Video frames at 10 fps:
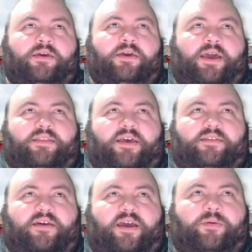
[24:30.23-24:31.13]
at that
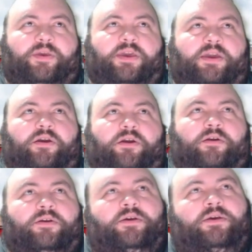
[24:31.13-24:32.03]
time of year.
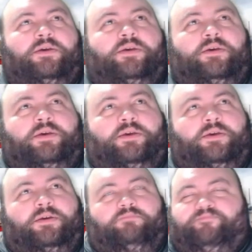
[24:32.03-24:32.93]

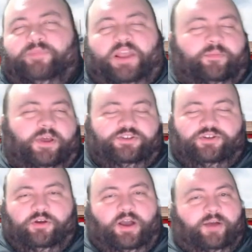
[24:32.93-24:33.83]
I'm not
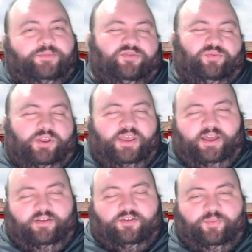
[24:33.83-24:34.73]
sure. I'm just really
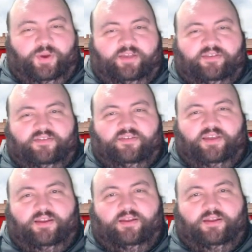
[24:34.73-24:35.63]
kind of surprised it
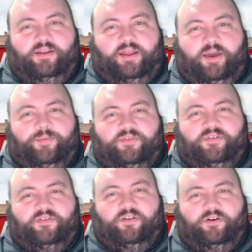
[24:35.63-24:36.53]
stayed in Indianapolis
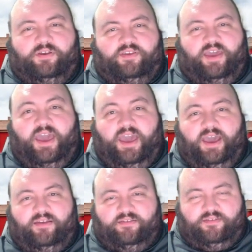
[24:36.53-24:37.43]
as long as it
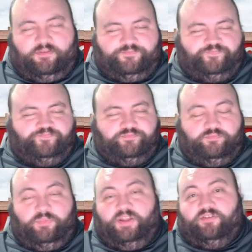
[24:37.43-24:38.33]
has.
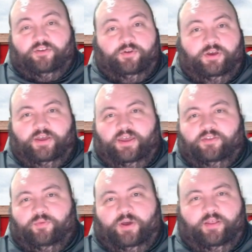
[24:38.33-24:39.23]
Minnesota as
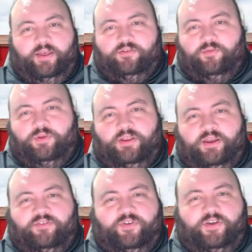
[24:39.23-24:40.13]
well has a really
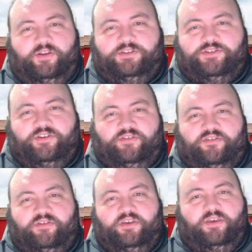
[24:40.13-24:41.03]
nice field. It's just
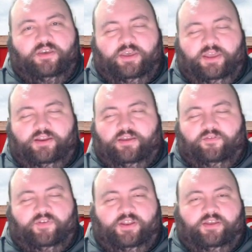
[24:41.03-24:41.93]

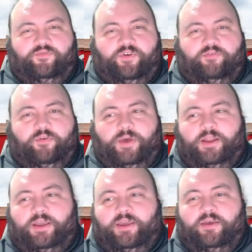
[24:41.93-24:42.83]
inconvenient for
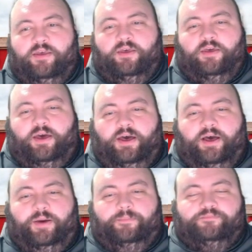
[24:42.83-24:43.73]
everybody.
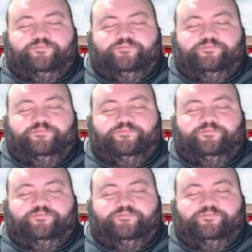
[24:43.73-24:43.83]
So